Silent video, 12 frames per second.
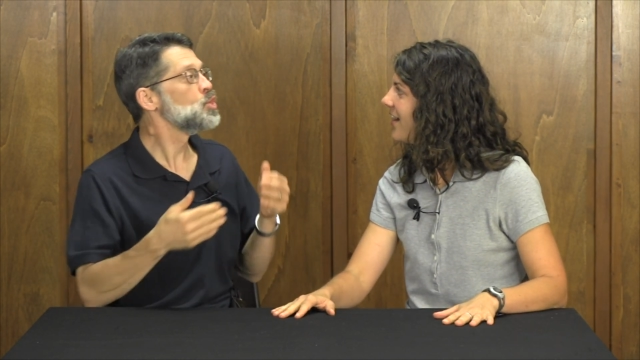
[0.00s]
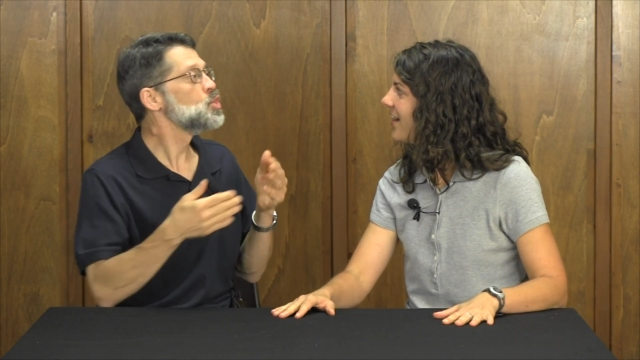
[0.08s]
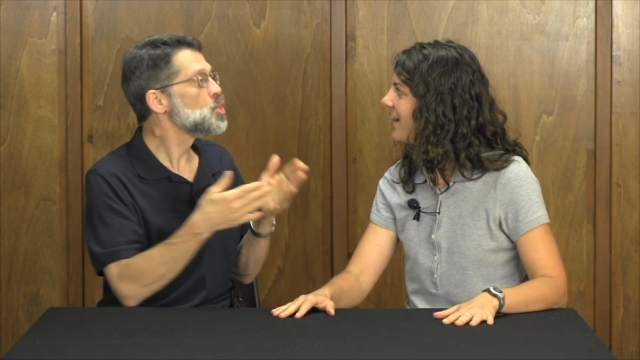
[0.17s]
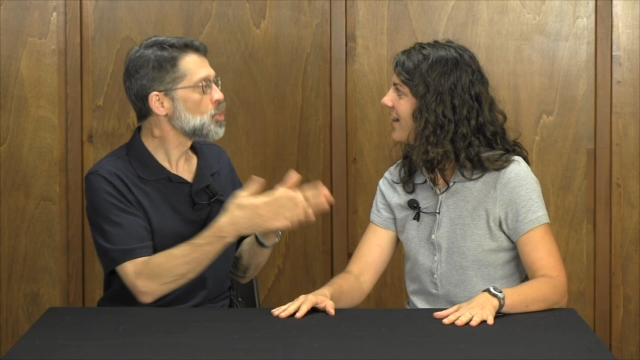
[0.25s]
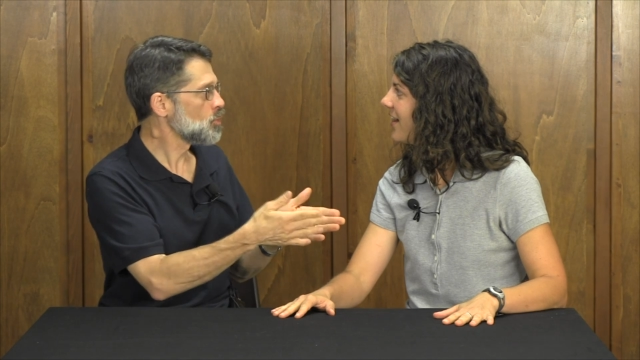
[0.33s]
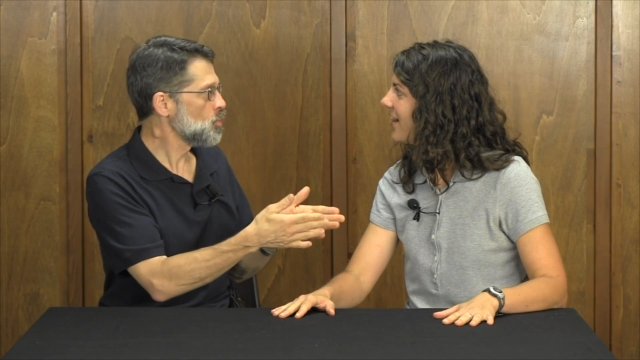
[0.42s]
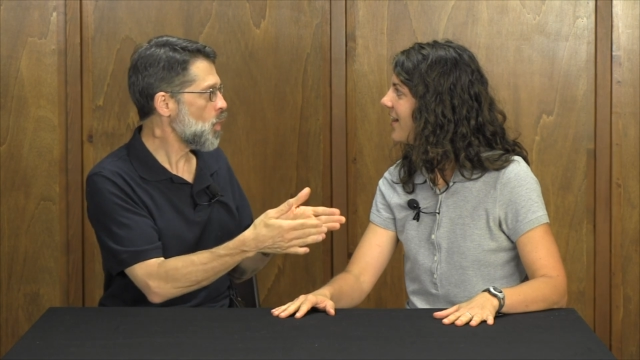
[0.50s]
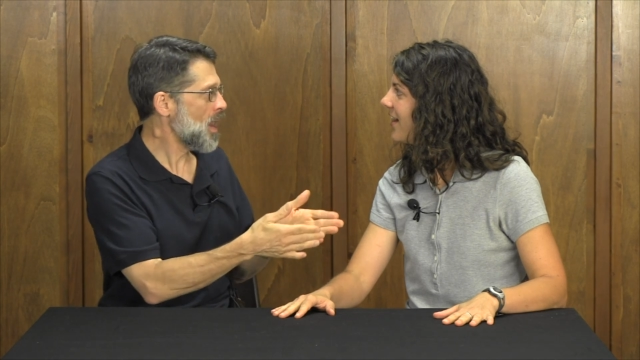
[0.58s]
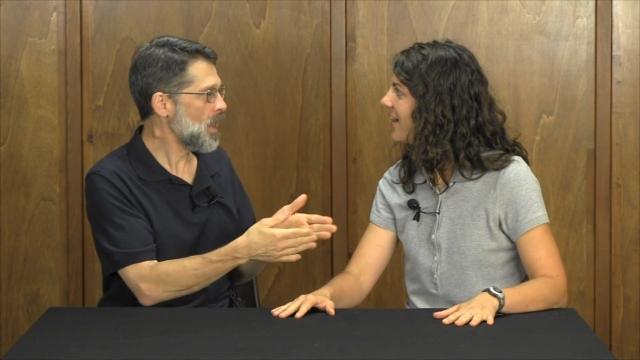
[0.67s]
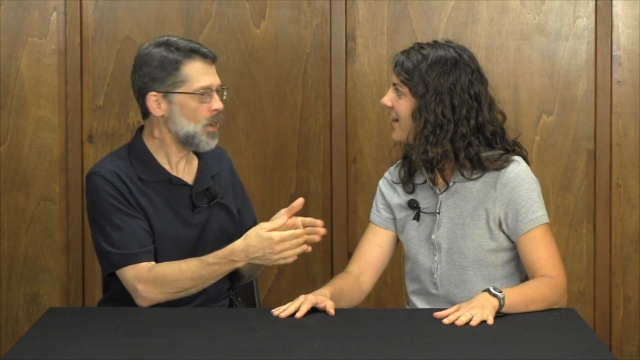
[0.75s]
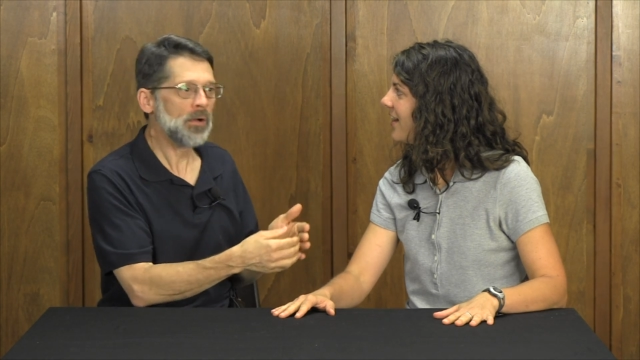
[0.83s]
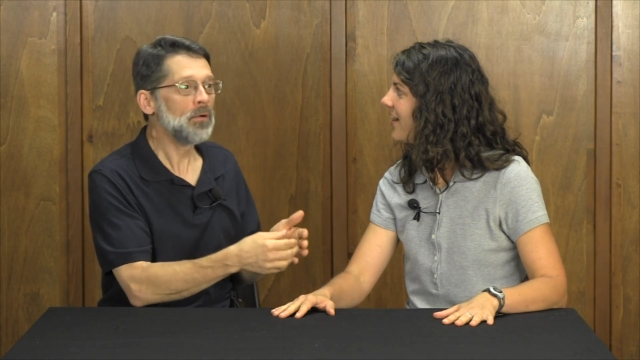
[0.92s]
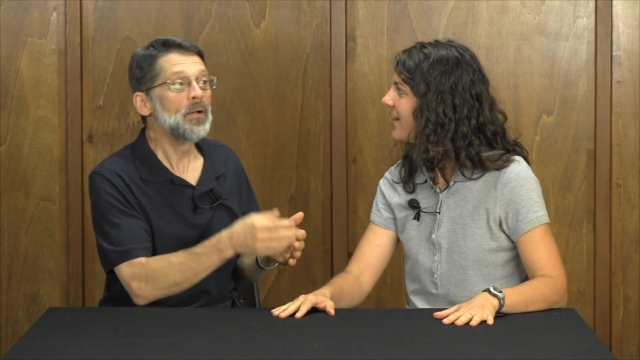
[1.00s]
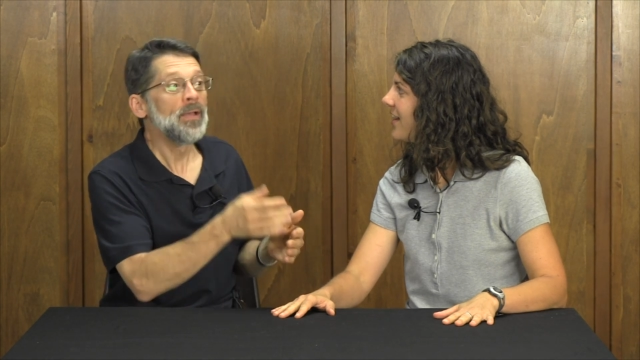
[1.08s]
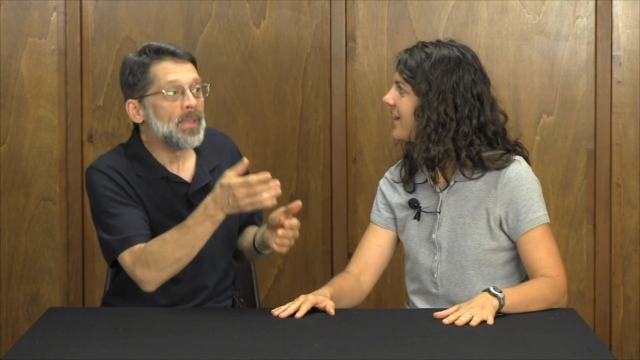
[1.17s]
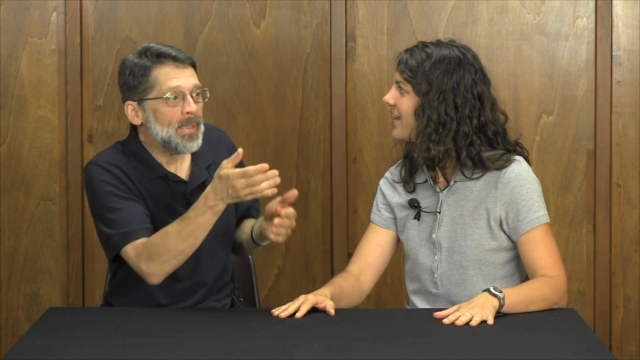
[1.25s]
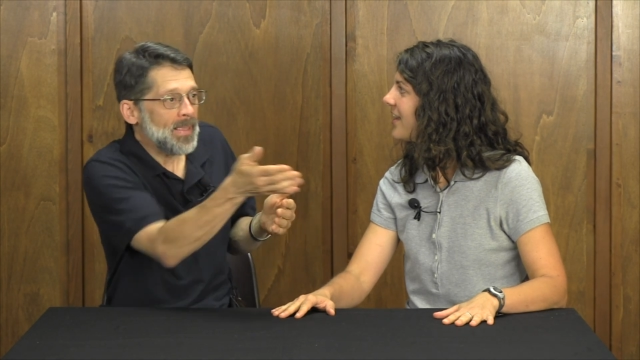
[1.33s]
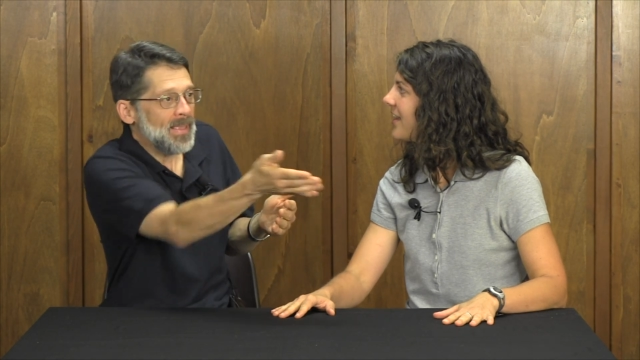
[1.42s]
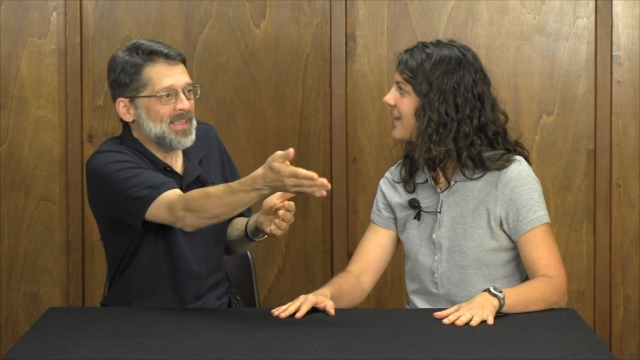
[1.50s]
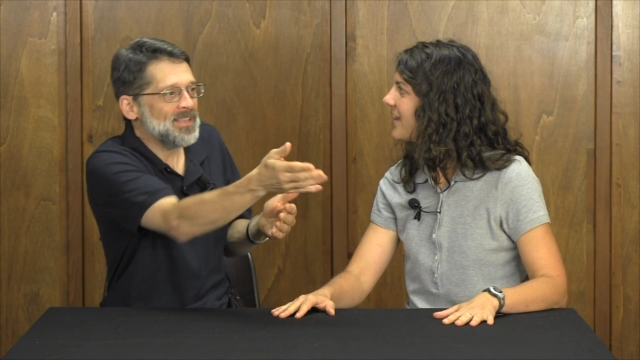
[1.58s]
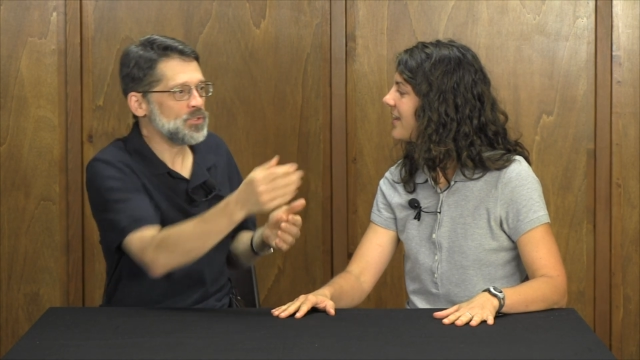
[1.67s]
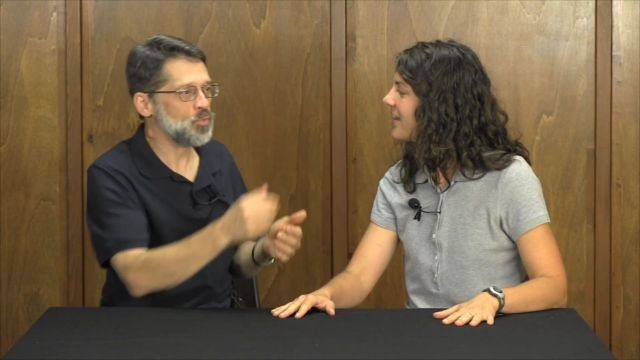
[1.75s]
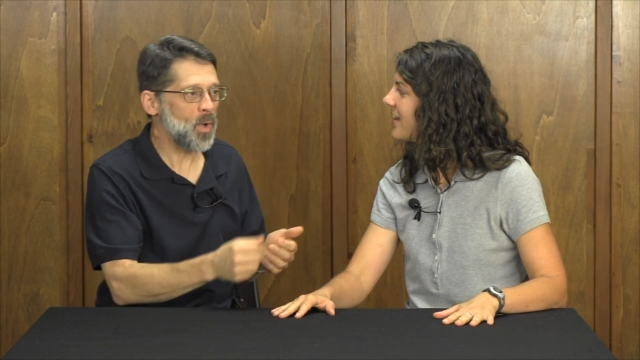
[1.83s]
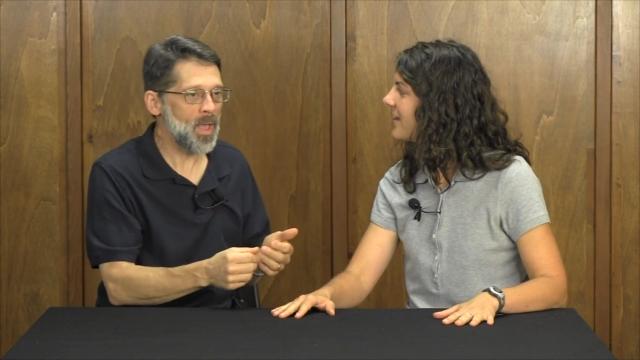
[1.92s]
Speaker 1: you're well,
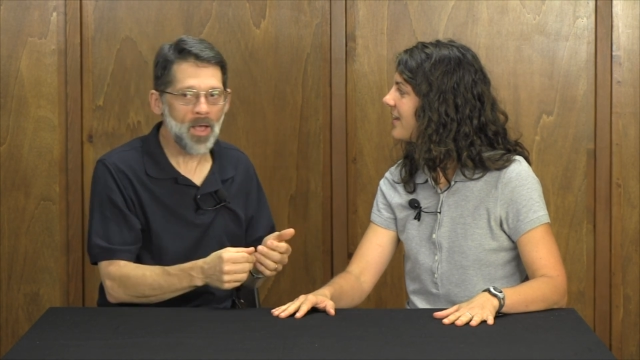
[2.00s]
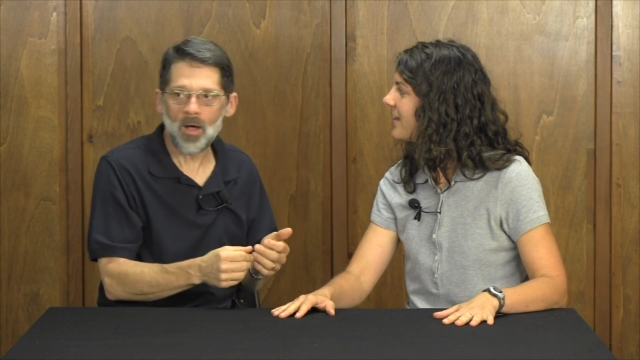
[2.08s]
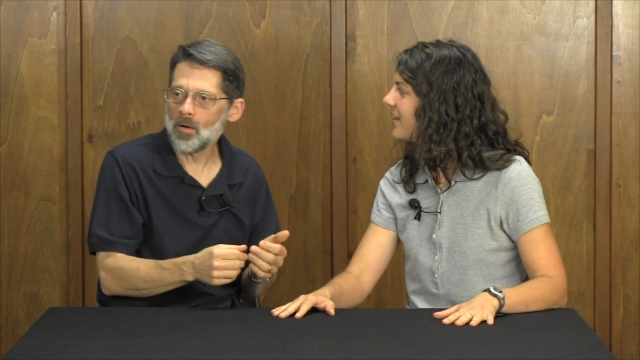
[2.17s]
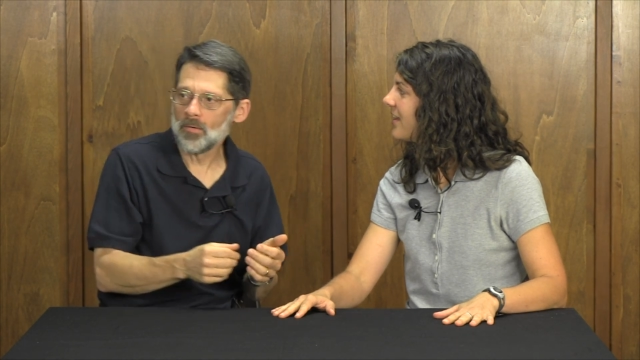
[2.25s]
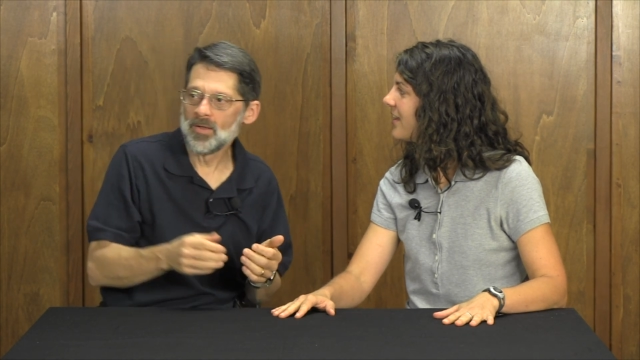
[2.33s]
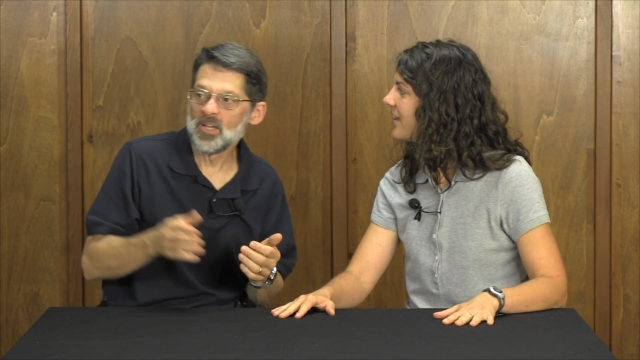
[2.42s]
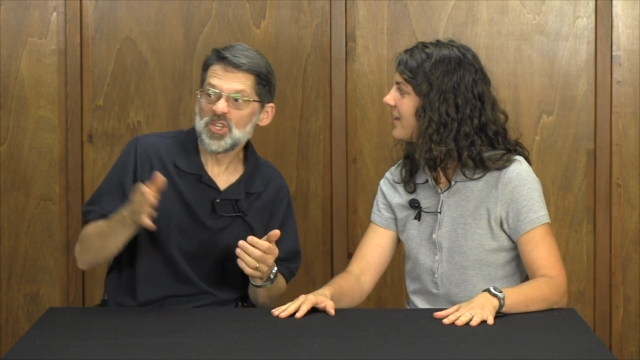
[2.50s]
he's well,